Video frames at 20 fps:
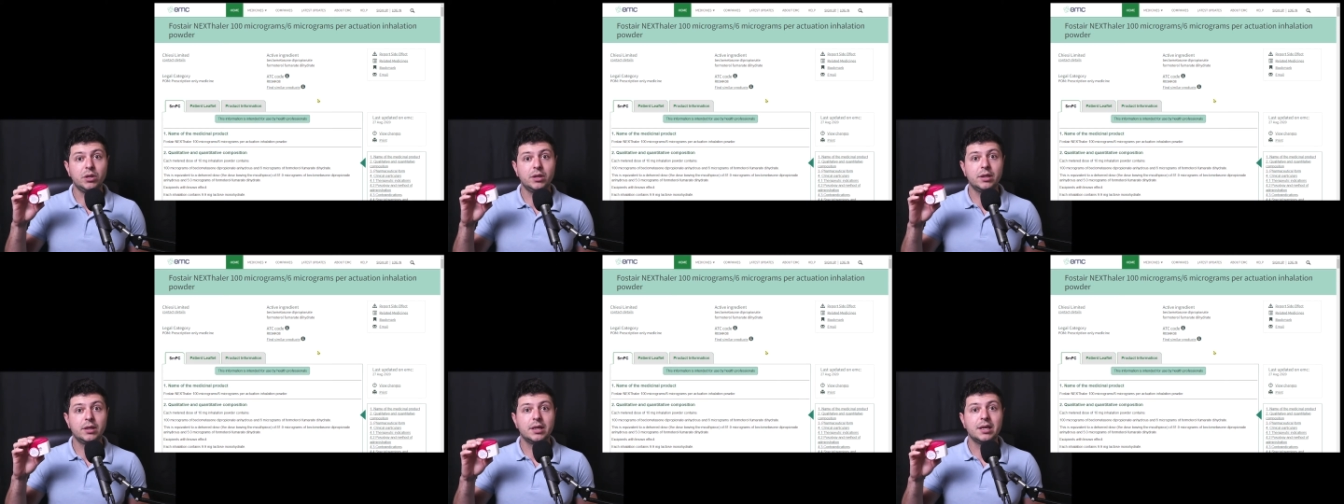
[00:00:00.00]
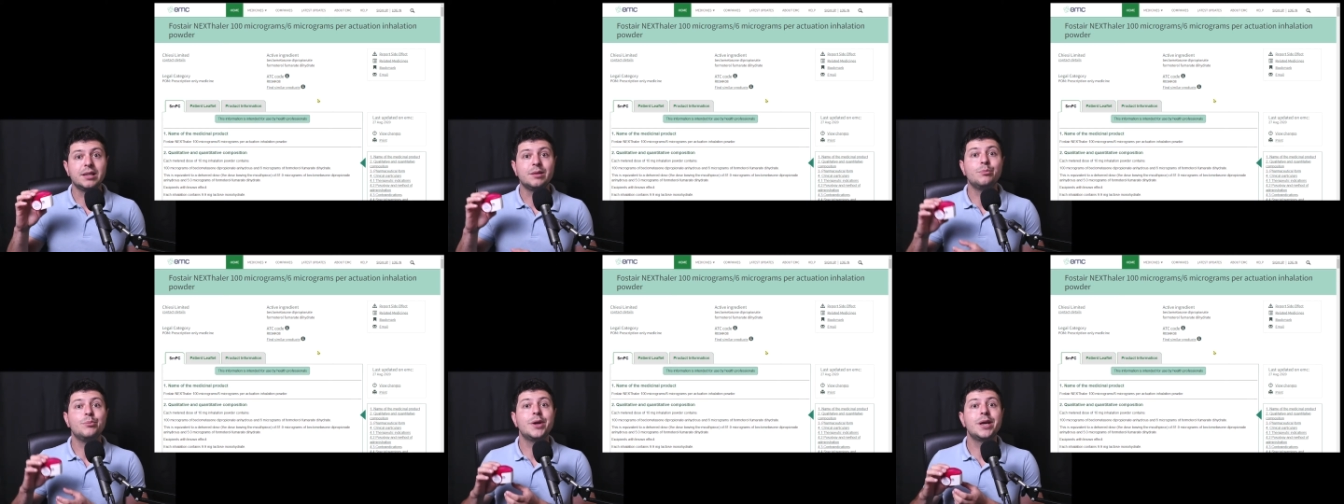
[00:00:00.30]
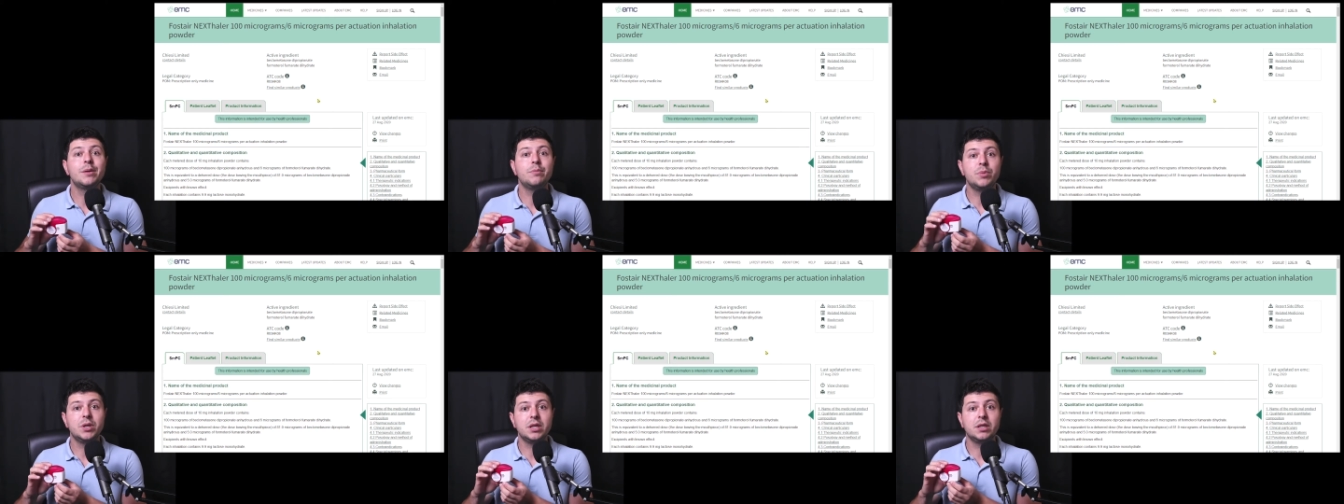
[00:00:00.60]
it may
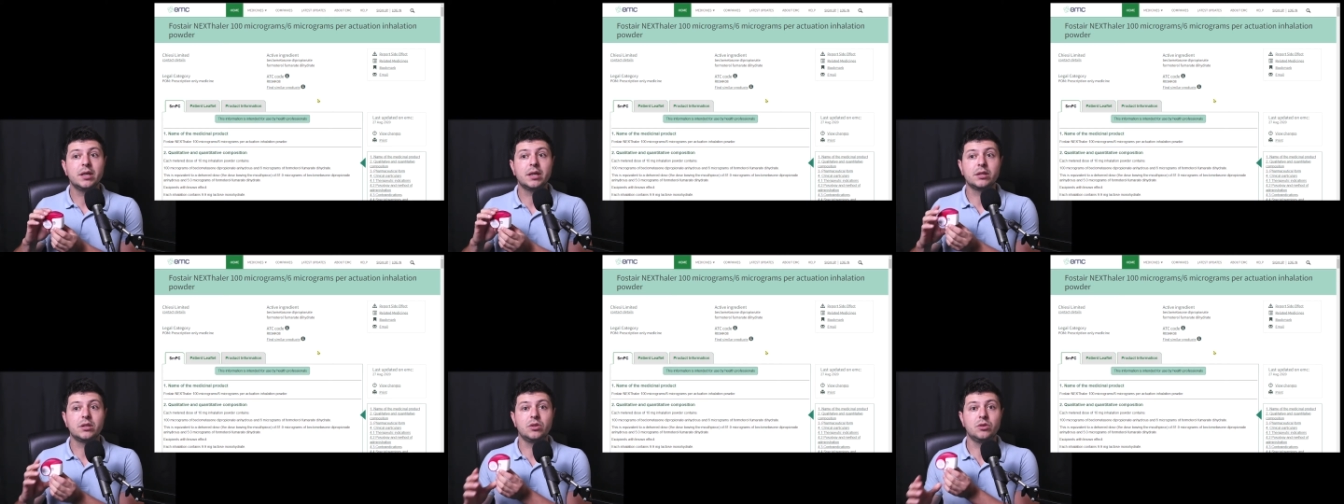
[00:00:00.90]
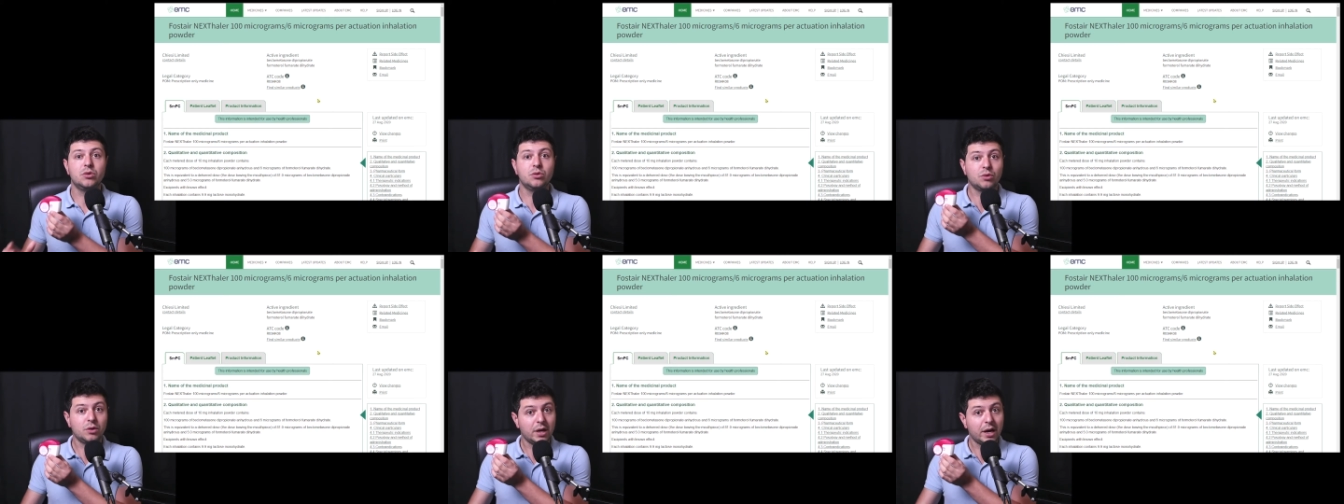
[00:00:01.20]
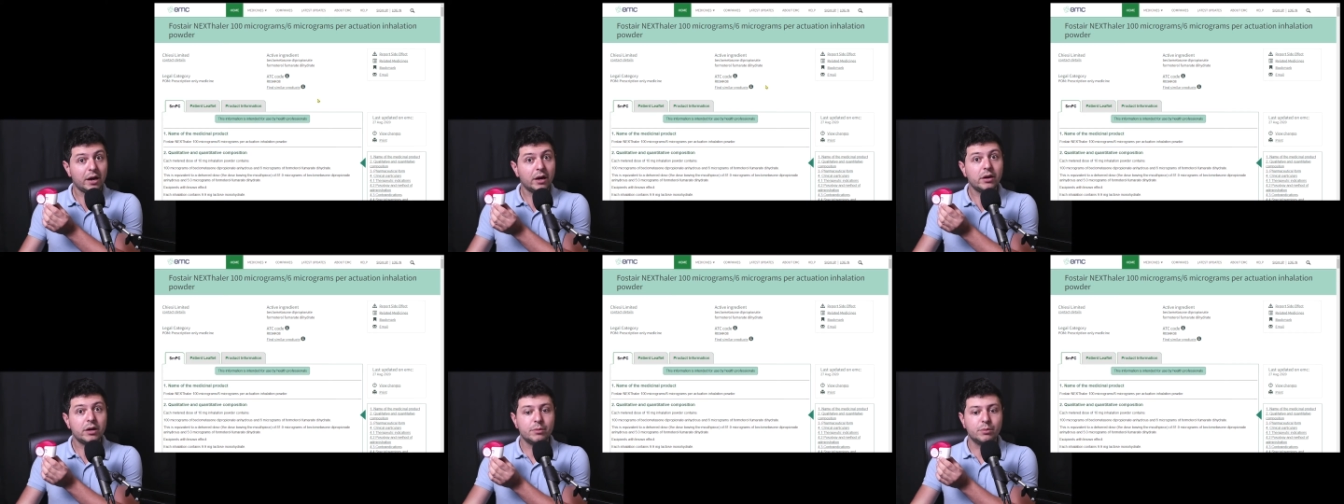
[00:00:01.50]
be that you are
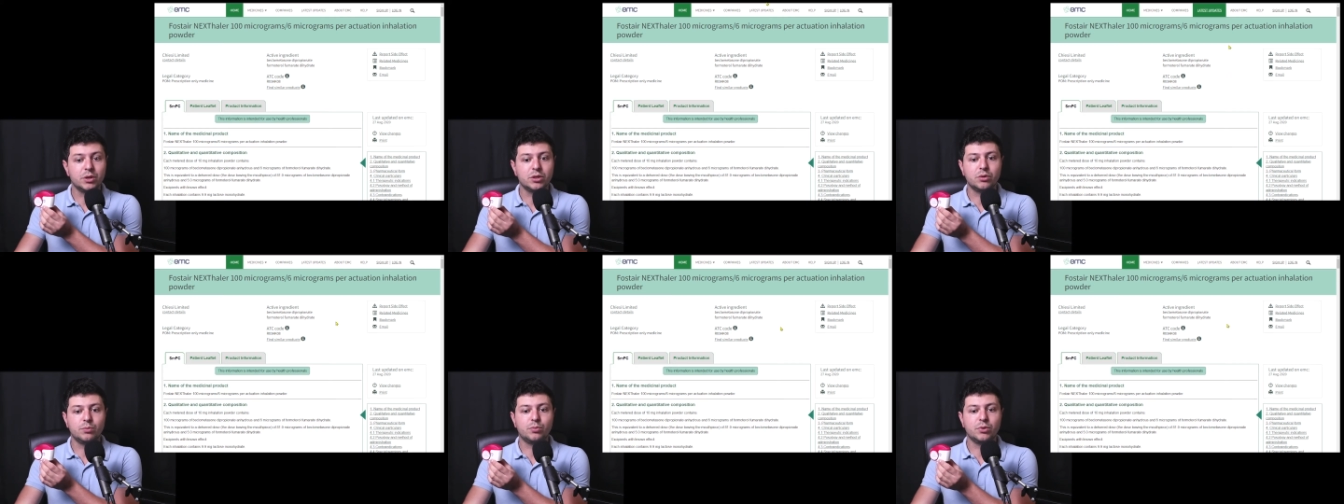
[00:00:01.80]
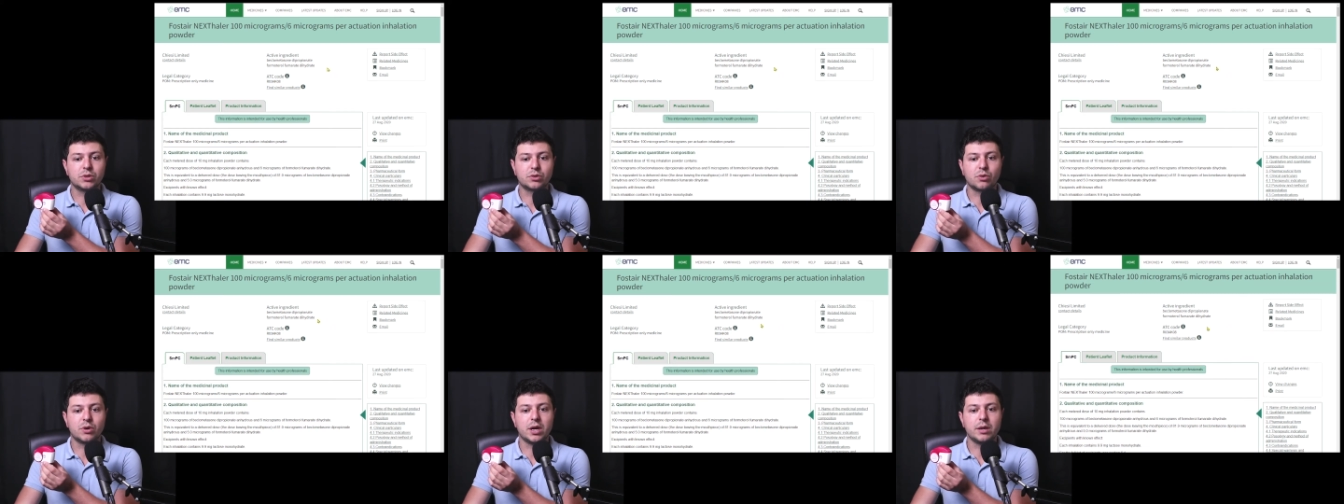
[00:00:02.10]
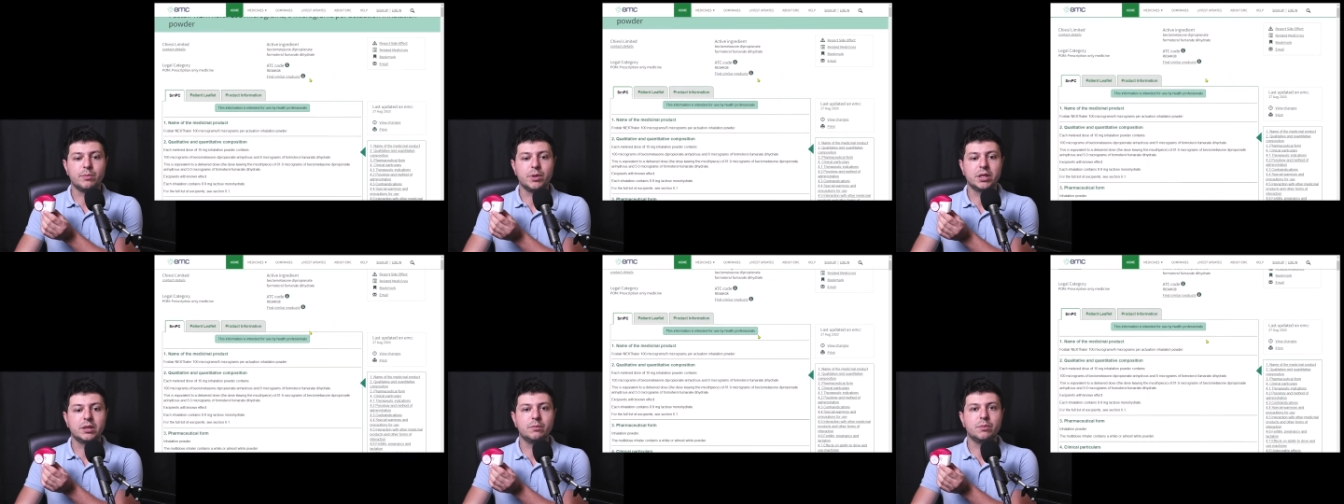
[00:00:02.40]
able to prescribe
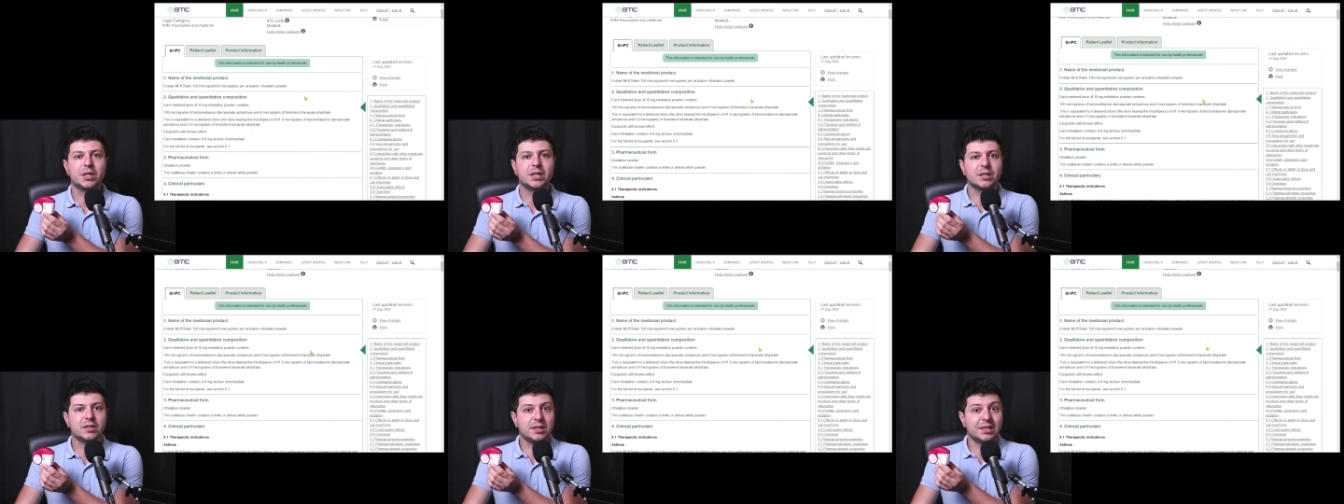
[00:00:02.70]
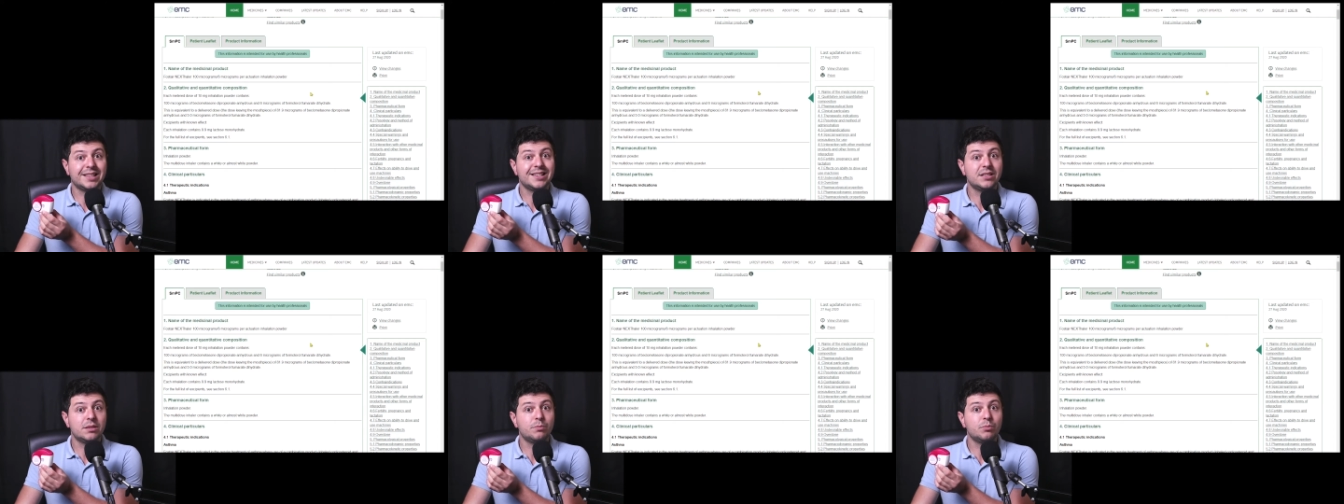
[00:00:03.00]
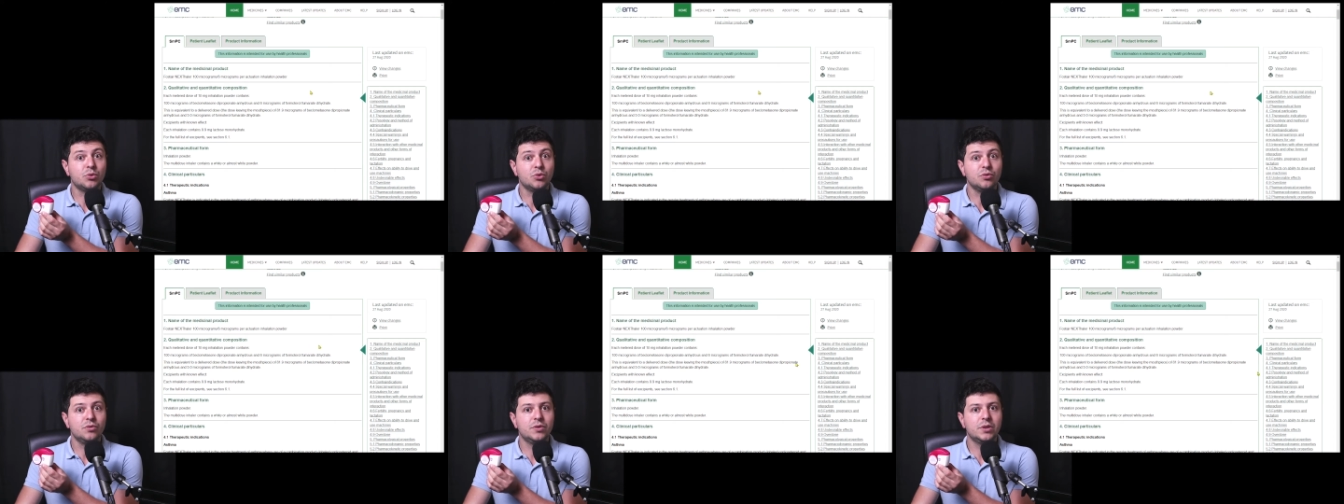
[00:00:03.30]
it because it is
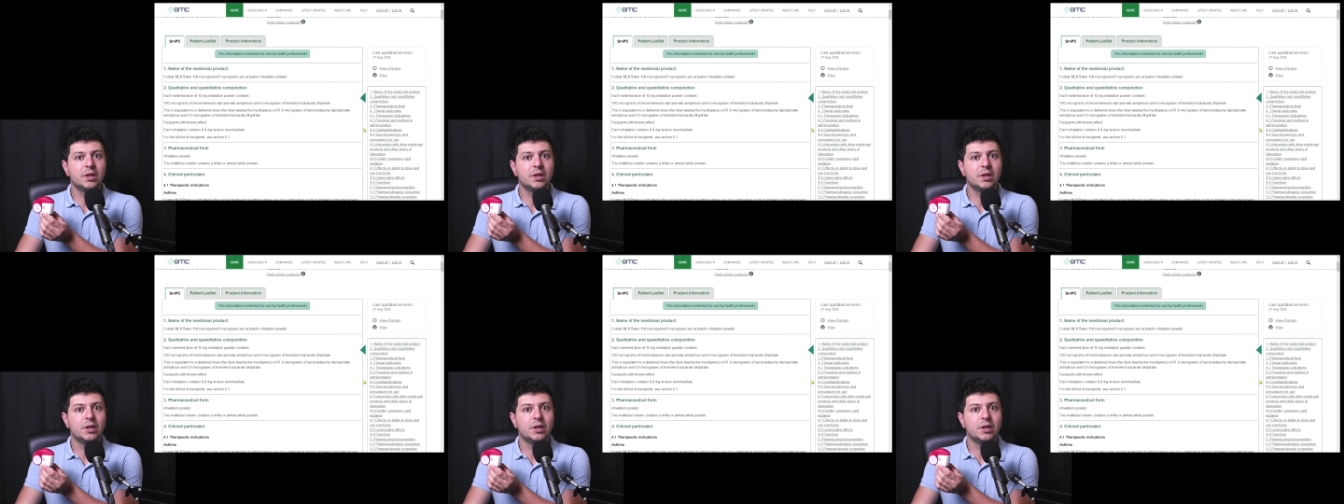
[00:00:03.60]
approved,